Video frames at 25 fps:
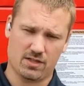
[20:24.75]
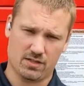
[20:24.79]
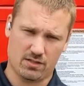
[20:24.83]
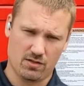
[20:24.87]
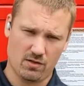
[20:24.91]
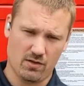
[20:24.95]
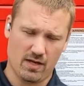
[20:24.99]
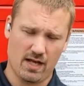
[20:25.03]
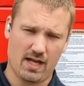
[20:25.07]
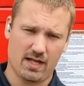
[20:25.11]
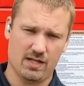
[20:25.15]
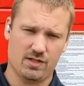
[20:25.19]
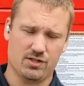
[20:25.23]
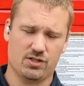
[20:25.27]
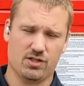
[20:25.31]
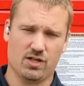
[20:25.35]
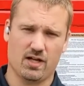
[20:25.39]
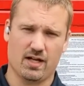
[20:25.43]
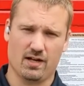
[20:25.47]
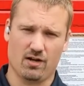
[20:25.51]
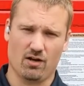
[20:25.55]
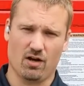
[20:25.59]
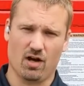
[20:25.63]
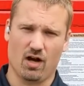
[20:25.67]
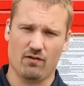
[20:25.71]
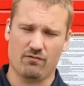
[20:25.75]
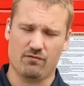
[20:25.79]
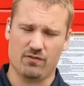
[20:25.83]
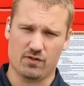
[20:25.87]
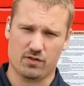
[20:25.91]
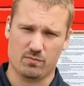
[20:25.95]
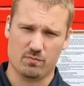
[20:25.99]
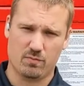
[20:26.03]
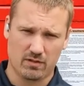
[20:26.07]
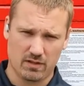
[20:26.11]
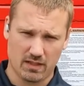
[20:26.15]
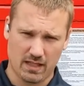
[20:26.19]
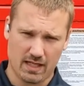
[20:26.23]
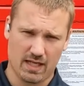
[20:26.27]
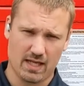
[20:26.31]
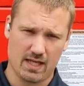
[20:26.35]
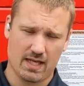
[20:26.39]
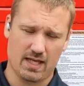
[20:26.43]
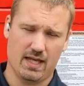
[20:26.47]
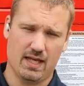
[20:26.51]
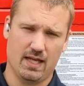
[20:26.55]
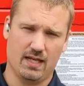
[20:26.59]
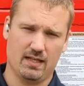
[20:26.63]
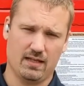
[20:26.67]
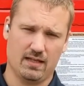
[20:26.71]
Just go ahead and shut it off. There's plenty
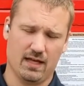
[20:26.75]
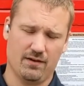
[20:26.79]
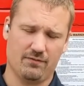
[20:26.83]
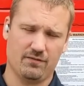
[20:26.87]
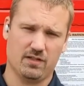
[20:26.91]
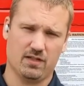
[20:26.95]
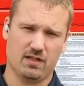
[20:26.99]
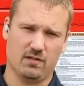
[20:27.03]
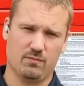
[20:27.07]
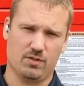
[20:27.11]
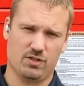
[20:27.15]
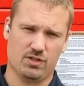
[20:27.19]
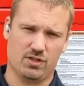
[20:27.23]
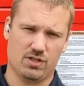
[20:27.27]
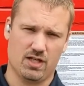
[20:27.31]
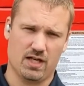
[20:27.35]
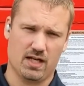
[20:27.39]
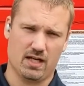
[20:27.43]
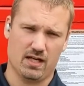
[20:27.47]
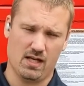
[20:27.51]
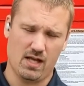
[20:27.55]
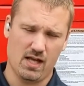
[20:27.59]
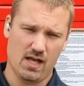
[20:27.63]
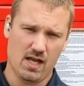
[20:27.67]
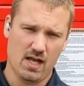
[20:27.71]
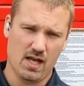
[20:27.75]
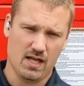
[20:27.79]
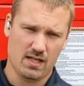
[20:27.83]
of heat left in the machine